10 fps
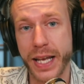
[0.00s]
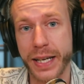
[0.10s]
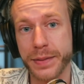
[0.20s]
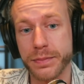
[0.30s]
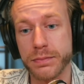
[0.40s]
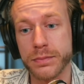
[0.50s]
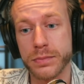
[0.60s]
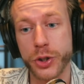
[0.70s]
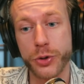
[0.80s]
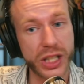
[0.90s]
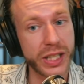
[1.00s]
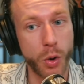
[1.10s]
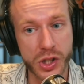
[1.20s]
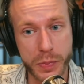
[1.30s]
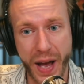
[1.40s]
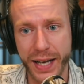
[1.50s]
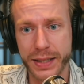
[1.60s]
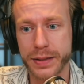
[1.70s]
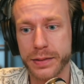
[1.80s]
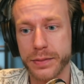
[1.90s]
they usually
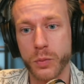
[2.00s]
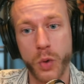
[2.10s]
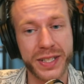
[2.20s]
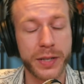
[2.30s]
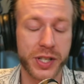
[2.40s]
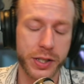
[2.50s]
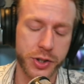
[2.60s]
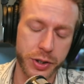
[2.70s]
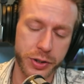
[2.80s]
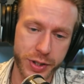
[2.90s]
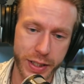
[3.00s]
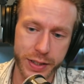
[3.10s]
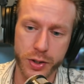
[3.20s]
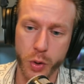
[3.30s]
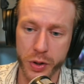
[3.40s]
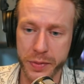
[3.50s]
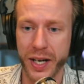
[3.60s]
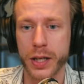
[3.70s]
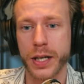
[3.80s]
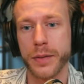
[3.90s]
horseback once it was introduced into North
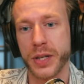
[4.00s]
America,